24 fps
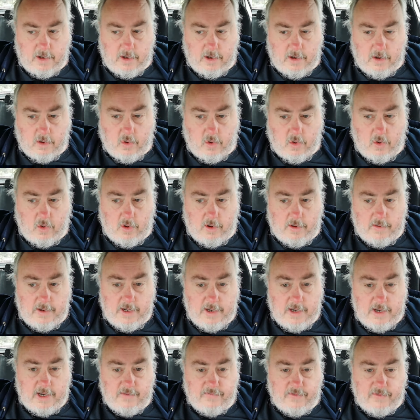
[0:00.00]
or an
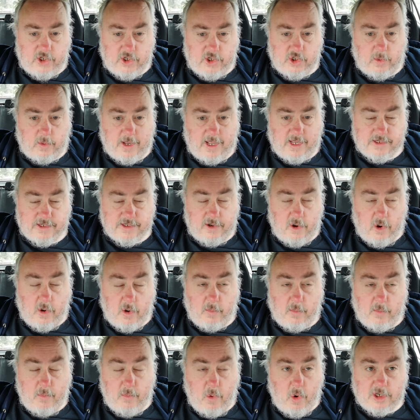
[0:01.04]
individual has no,
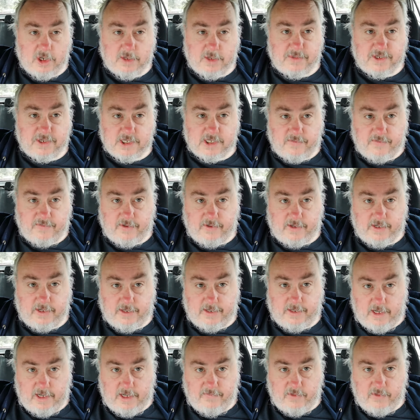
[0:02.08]
more specifically, an
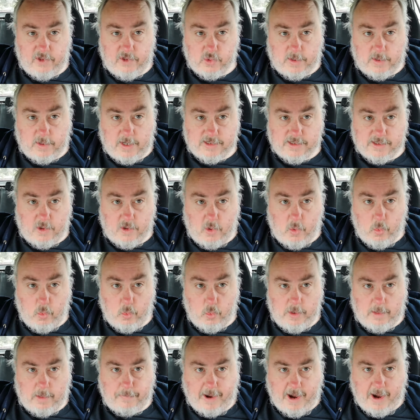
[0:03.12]
individual has no
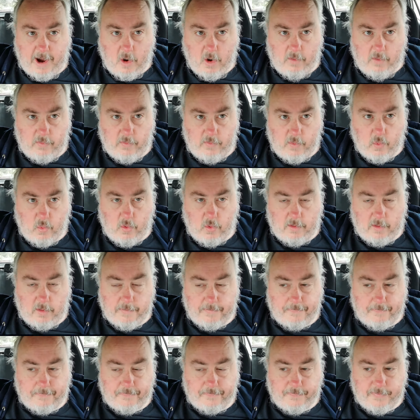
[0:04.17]
real power in the world,
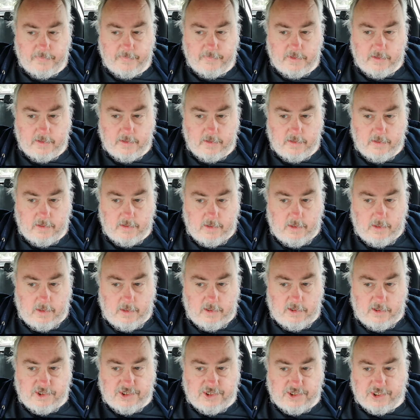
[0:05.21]

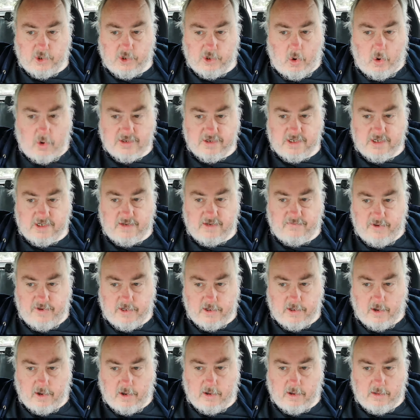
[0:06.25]
saucy
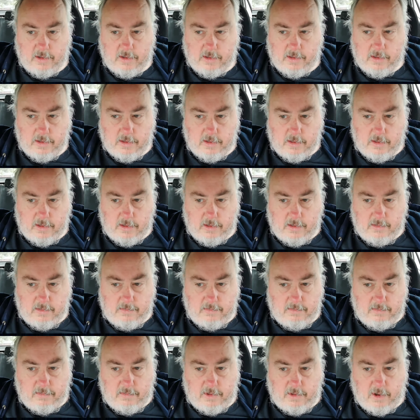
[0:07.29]
vicar,
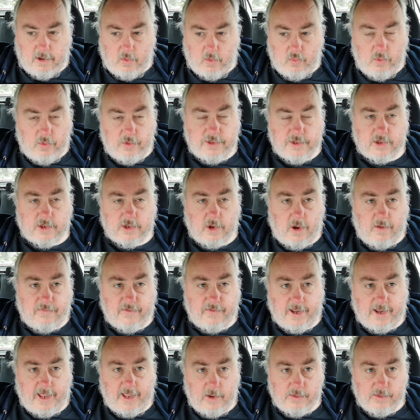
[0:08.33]
you know, runs off
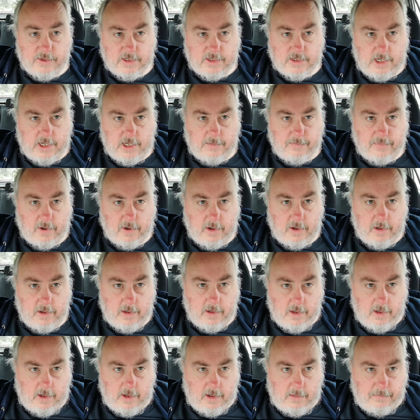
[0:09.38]
at housekeeper,
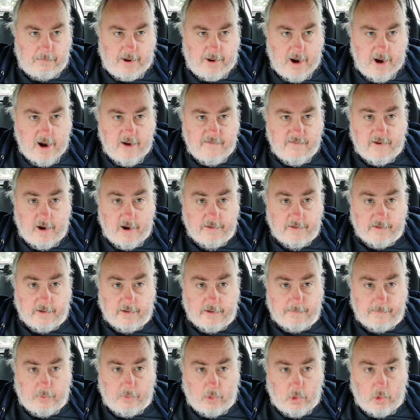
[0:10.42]
pervert on
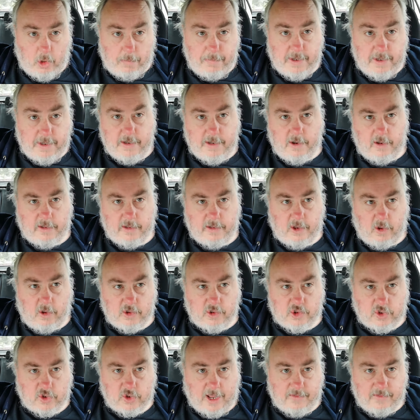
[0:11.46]
the pulpit, you know,
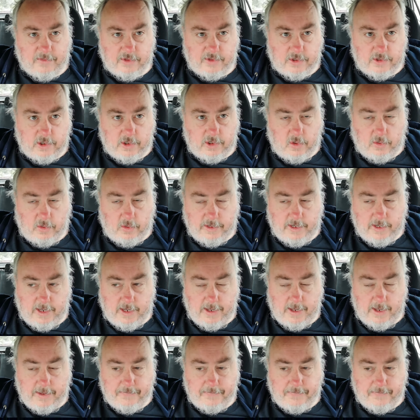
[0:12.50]
like